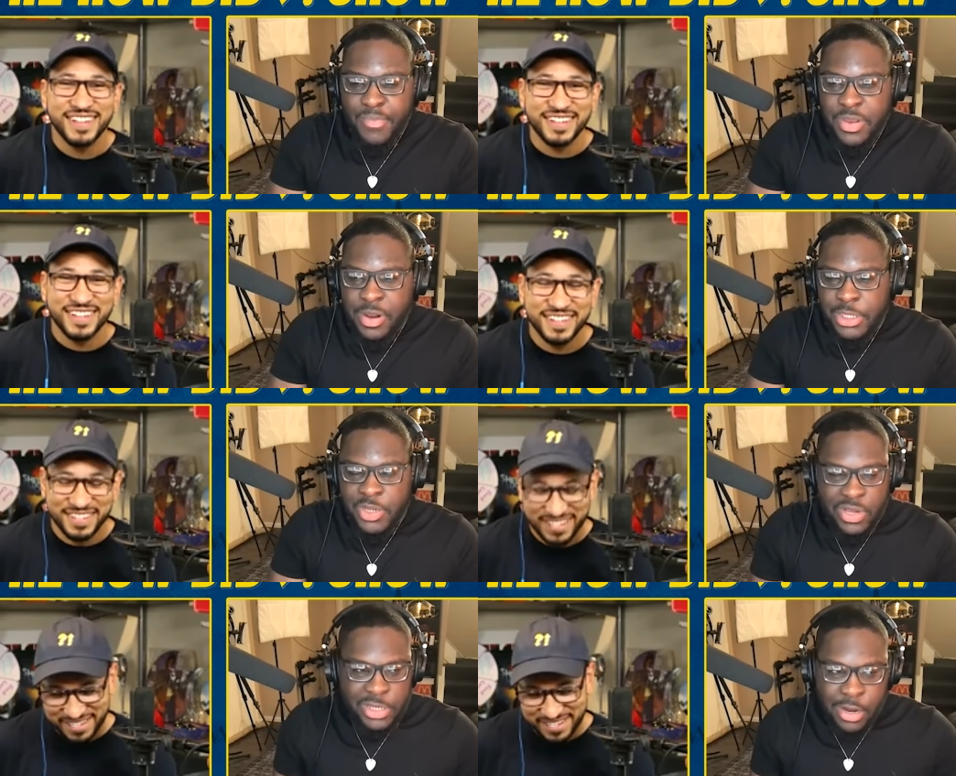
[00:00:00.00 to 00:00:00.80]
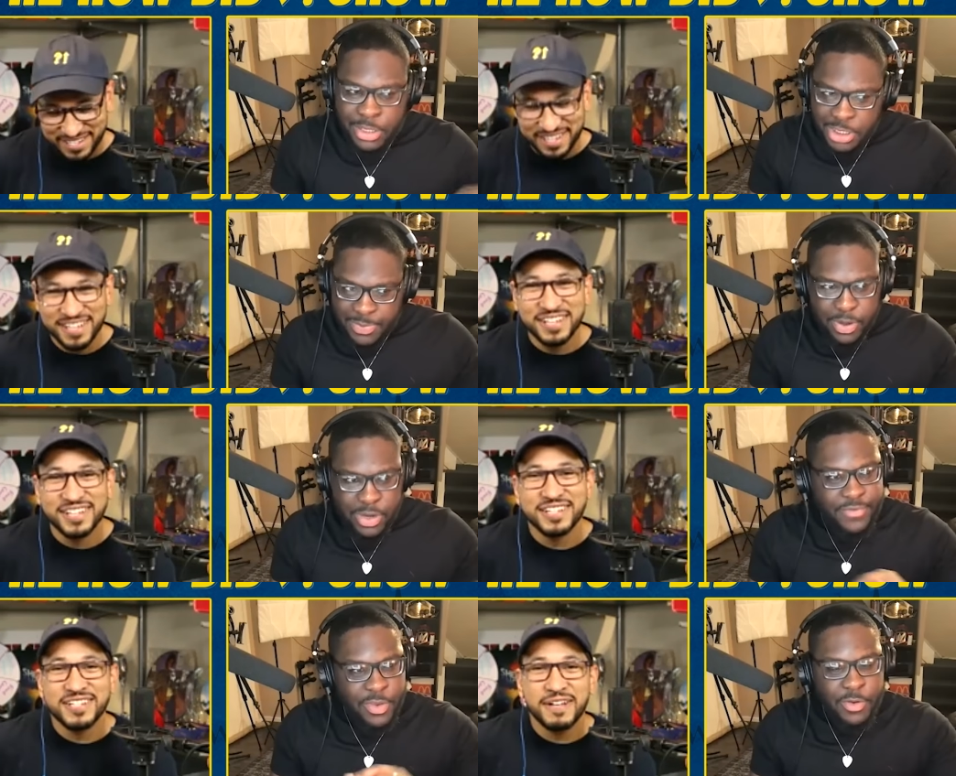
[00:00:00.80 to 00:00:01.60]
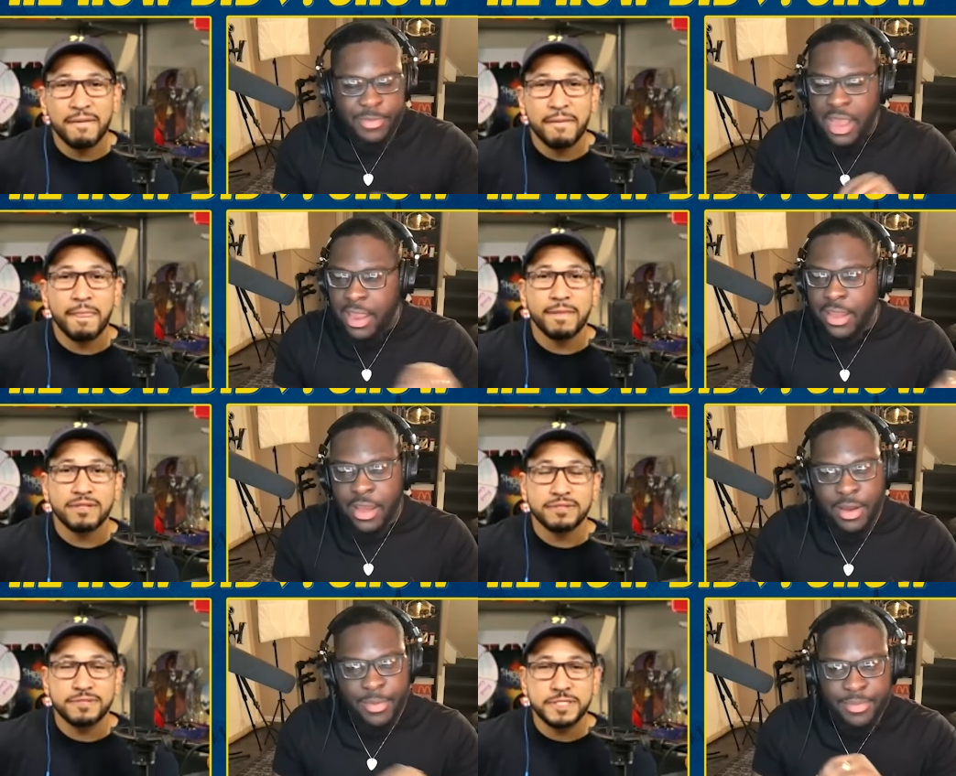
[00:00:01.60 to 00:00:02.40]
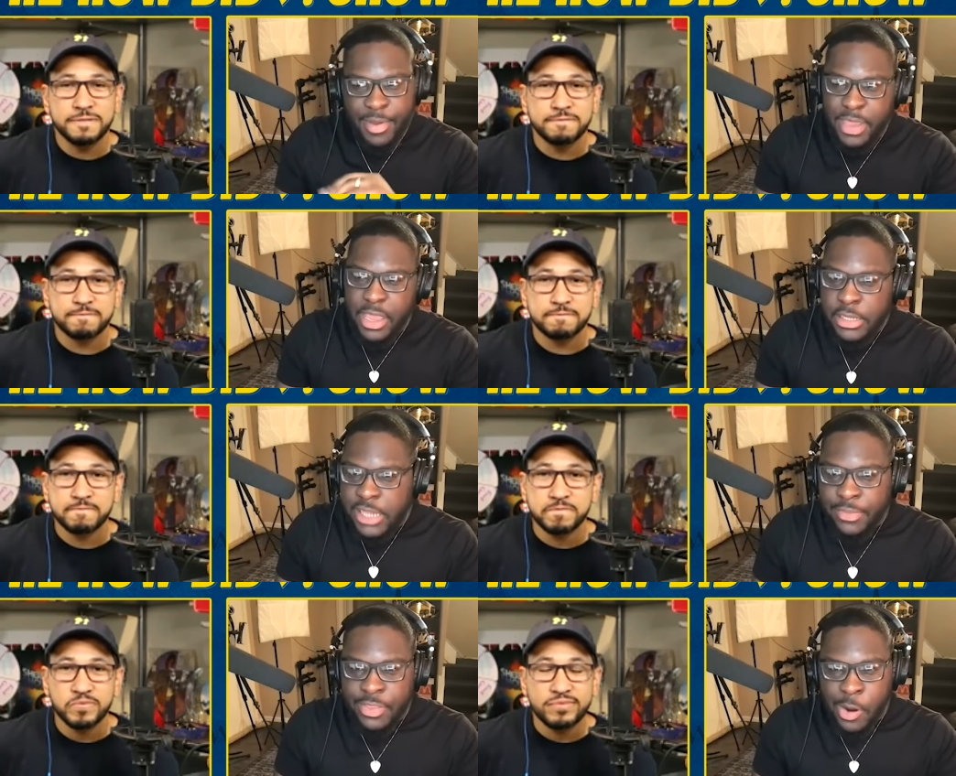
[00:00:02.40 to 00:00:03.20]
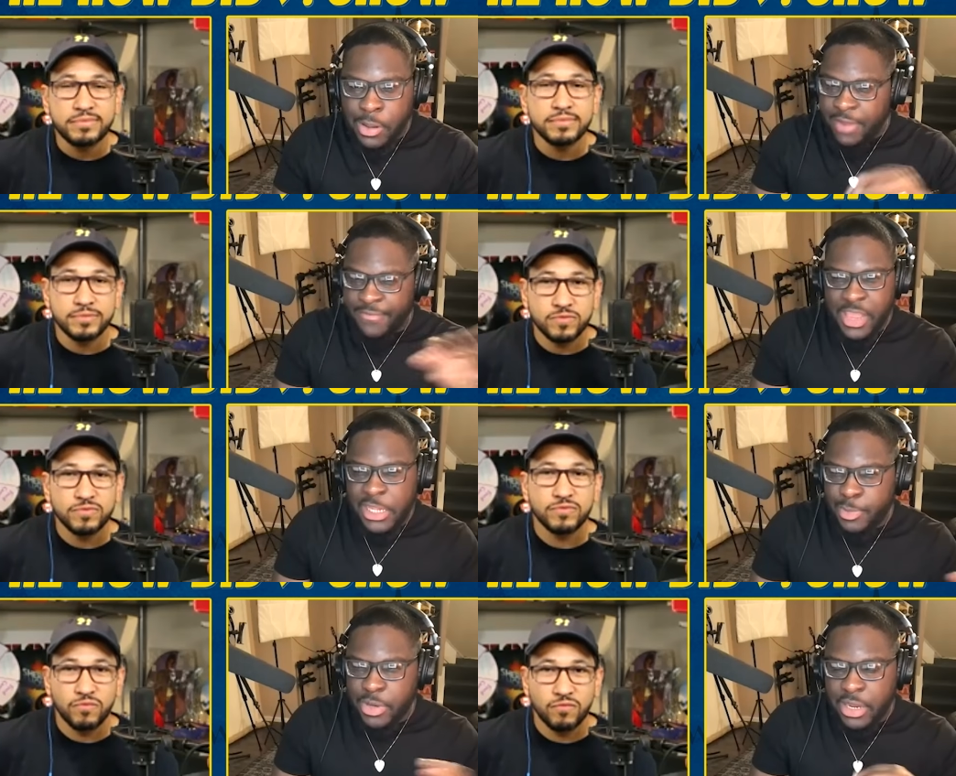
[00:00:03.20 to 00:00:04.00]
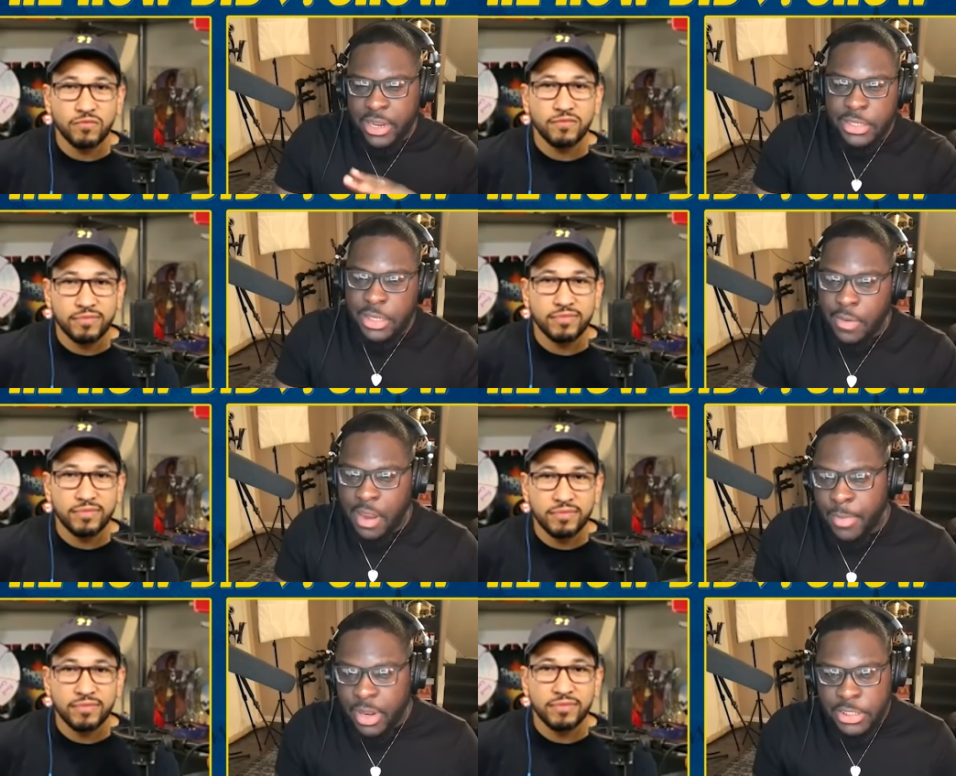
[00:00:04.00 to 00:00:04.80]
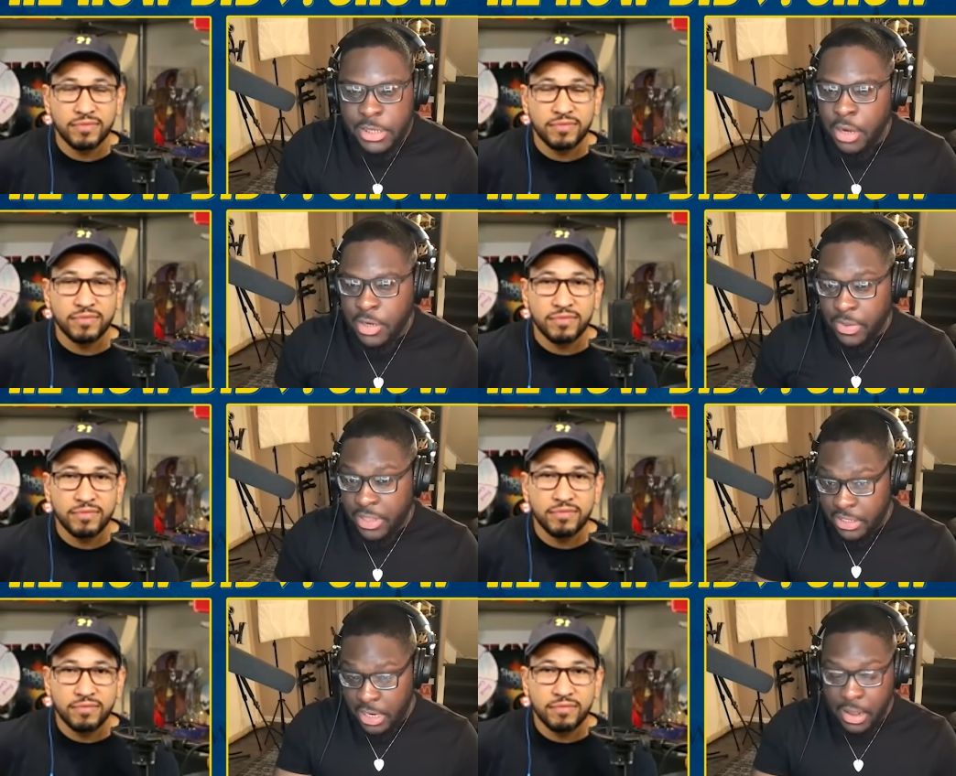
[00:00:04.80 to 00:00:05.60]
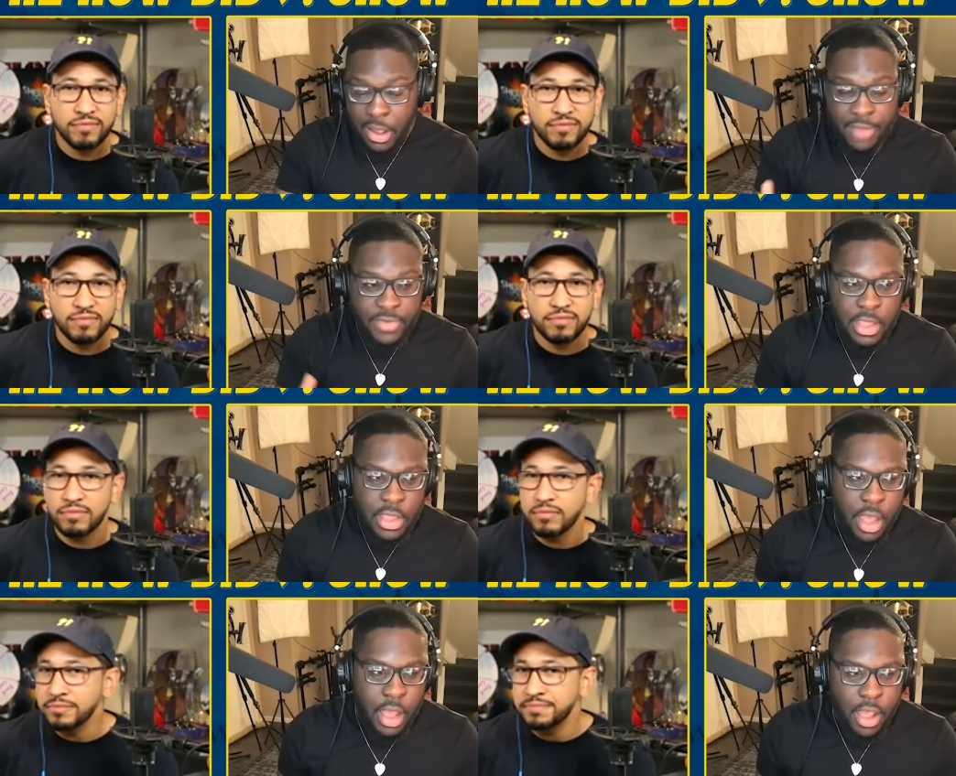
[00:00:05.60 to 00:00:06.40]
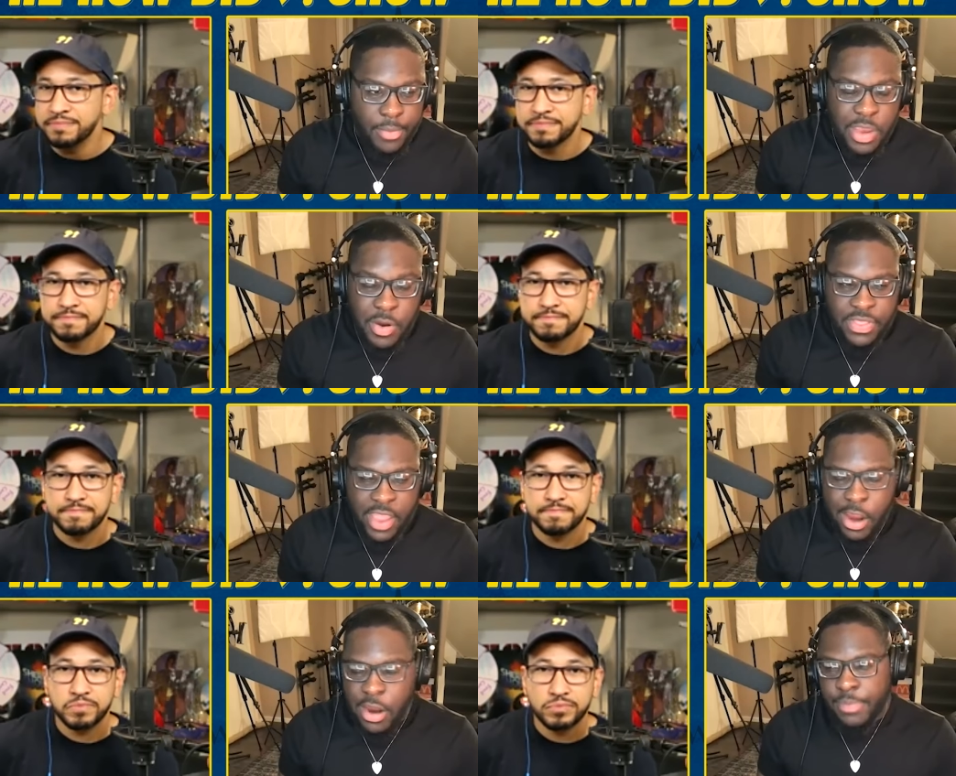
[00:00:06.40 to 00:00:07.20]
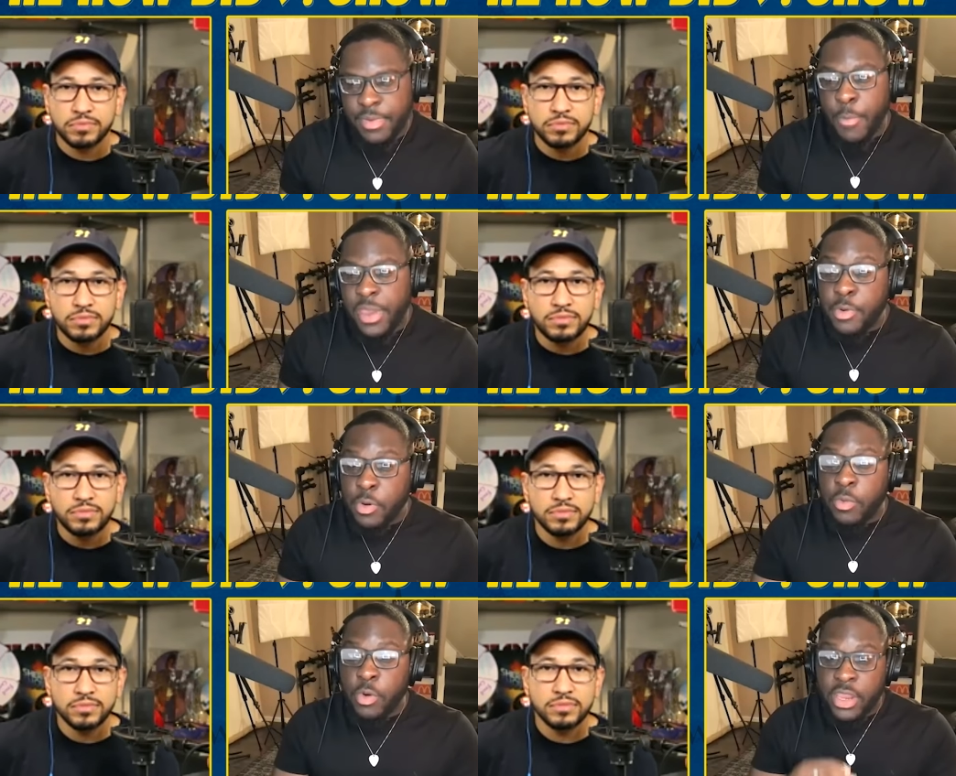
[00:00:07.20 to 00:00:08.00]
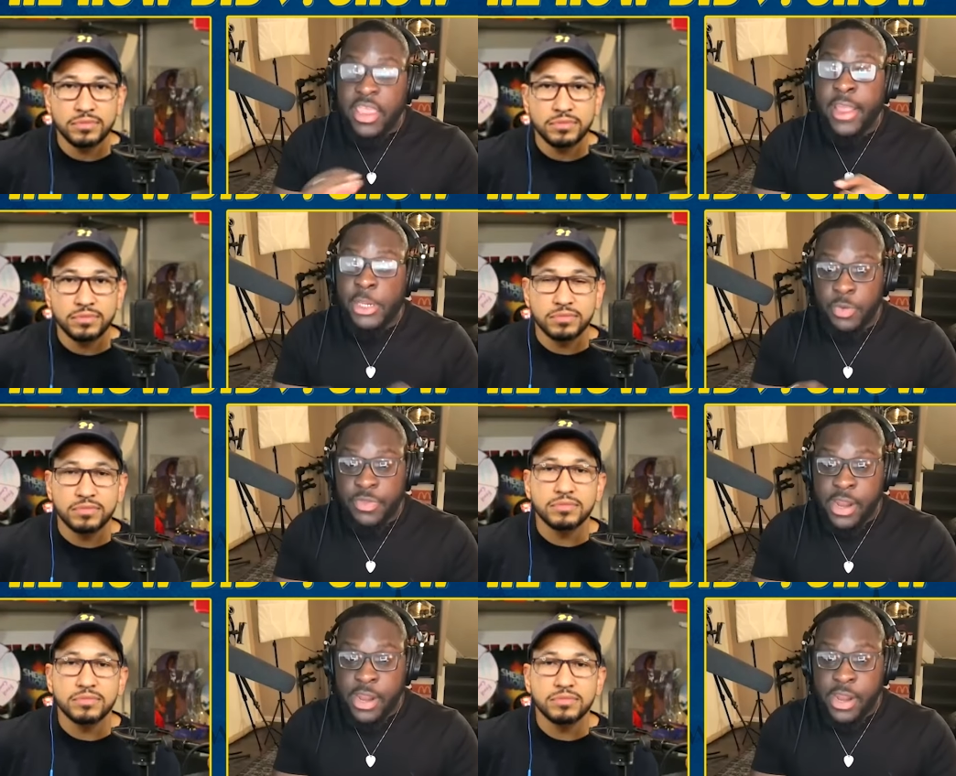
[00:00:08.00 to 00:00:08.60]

Speaker 1: you know, so I started just to put a few of my um, opinions out there on like Facebook and Instagram, and it started to really take off um, here and there, or people were engaged with it.